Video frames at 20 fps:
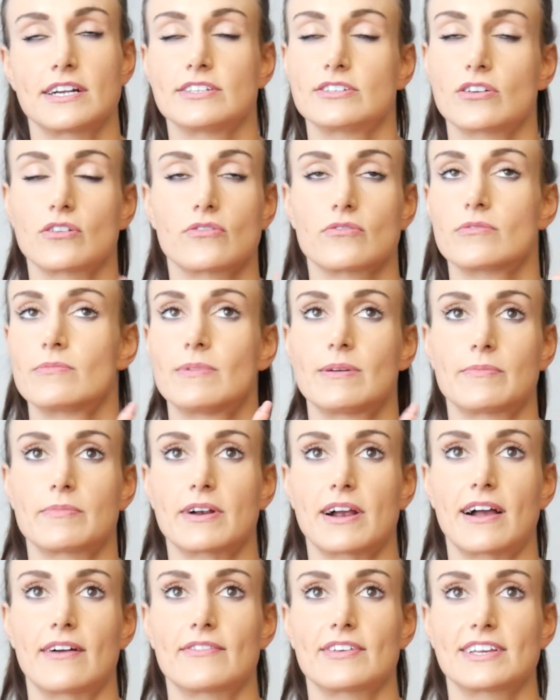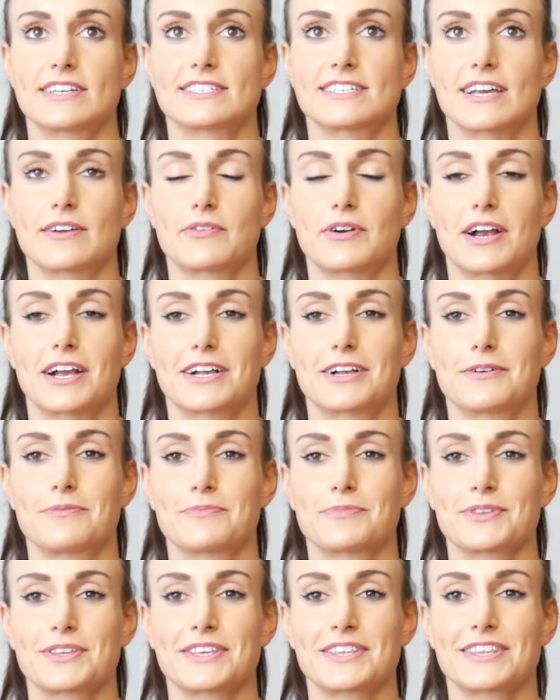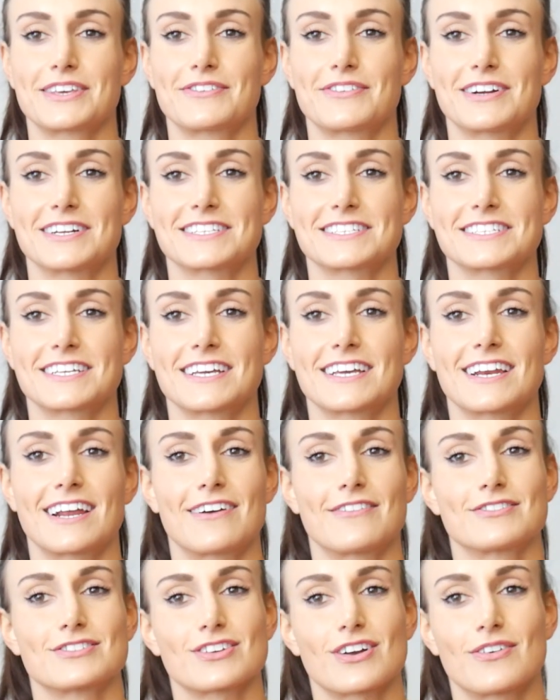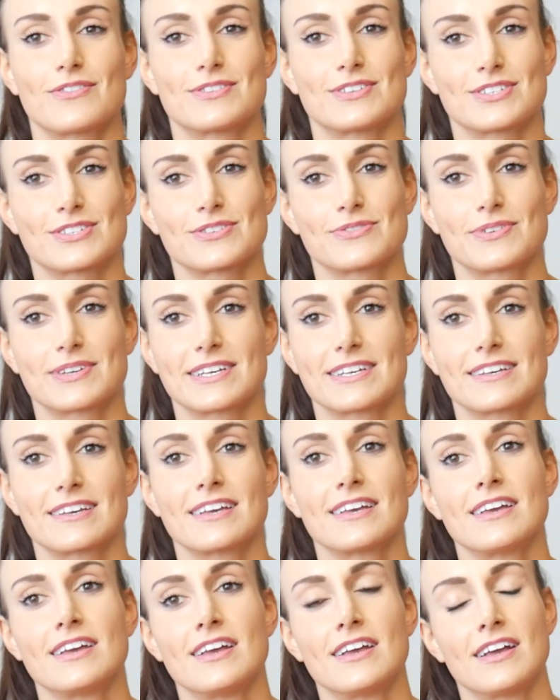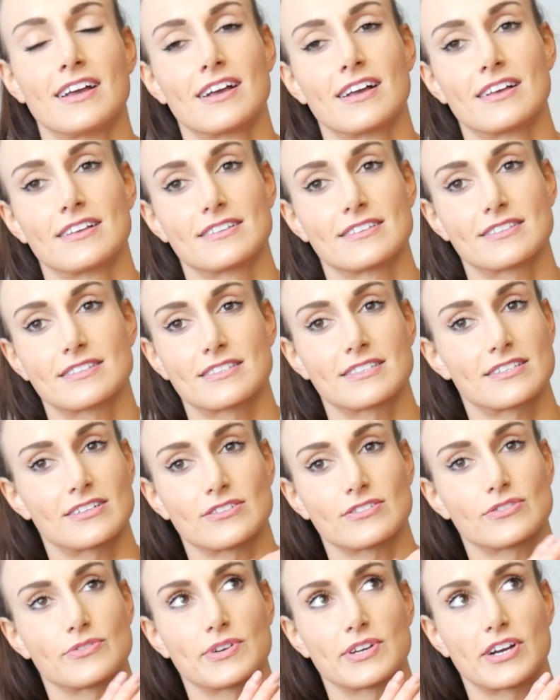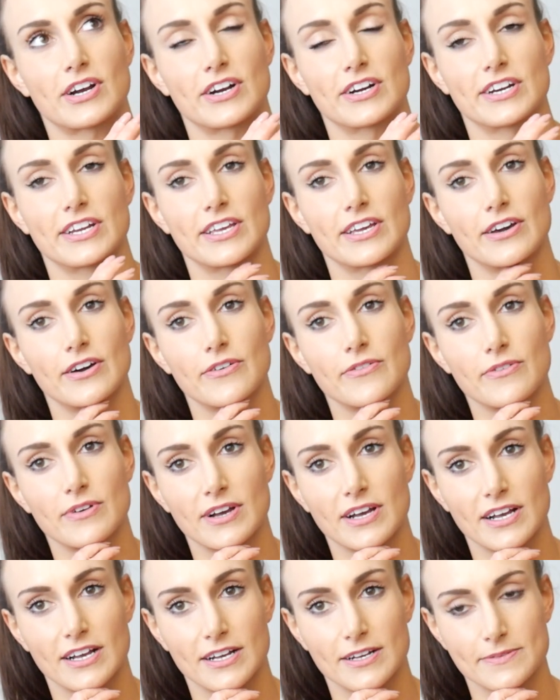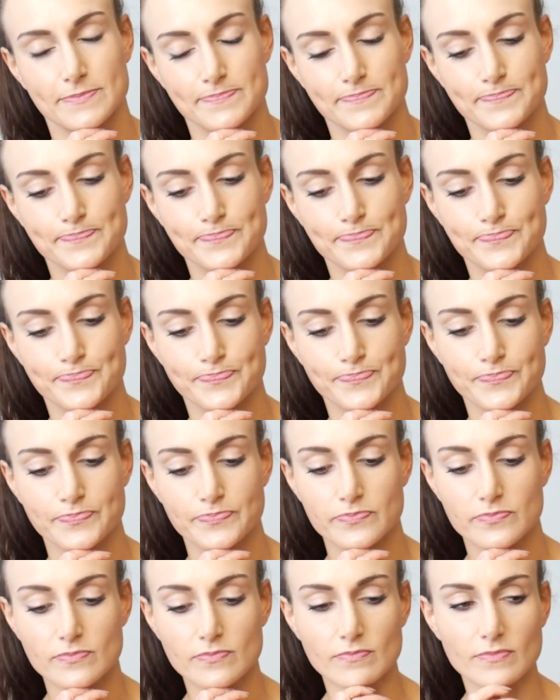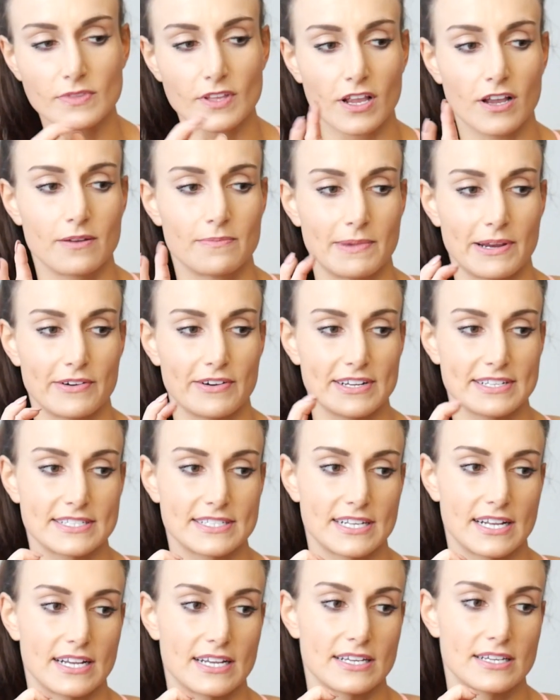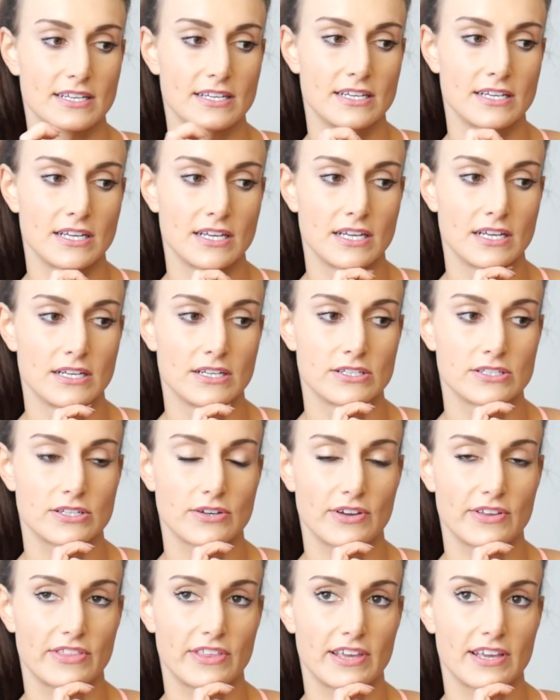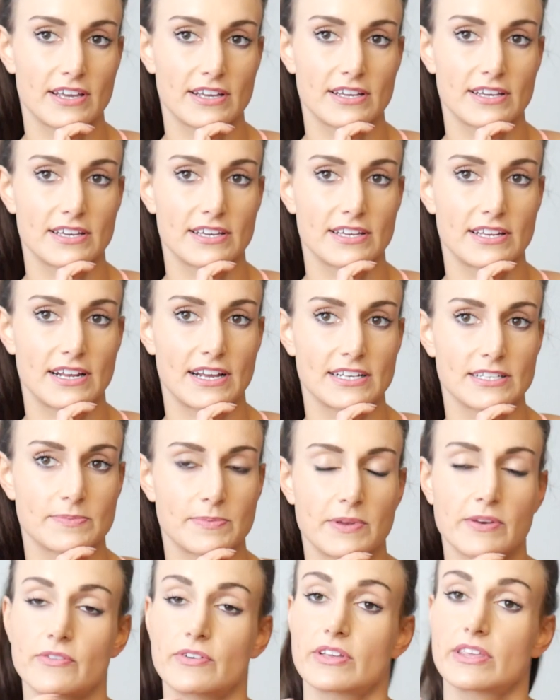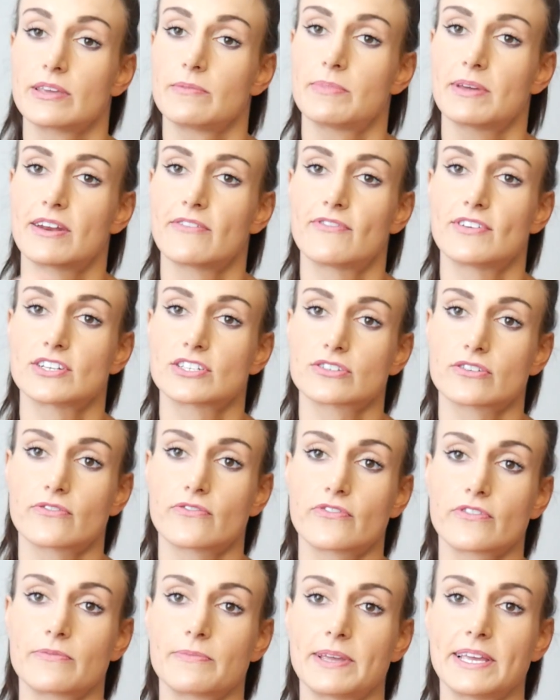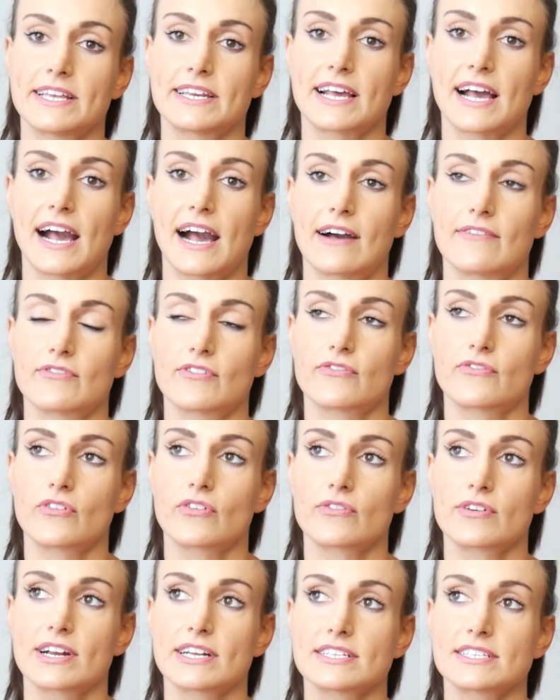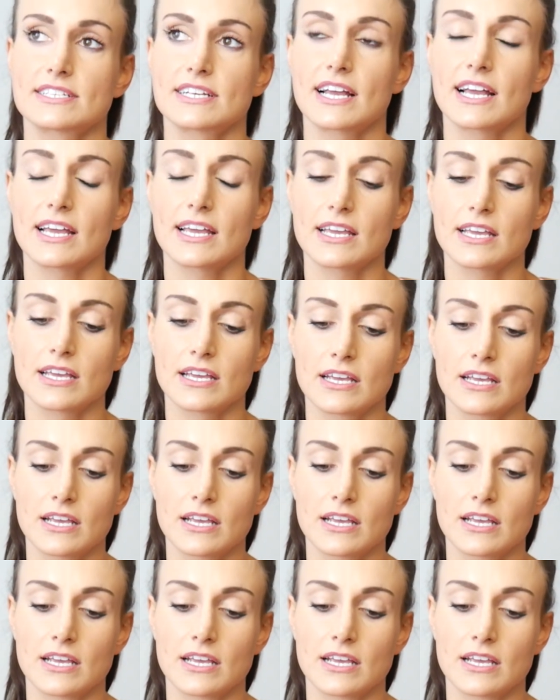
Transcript: don't remember having a day where I completely rested. I was always still doing cardio on my rest day. So I think it has been really beneficial for me to have a full rest day.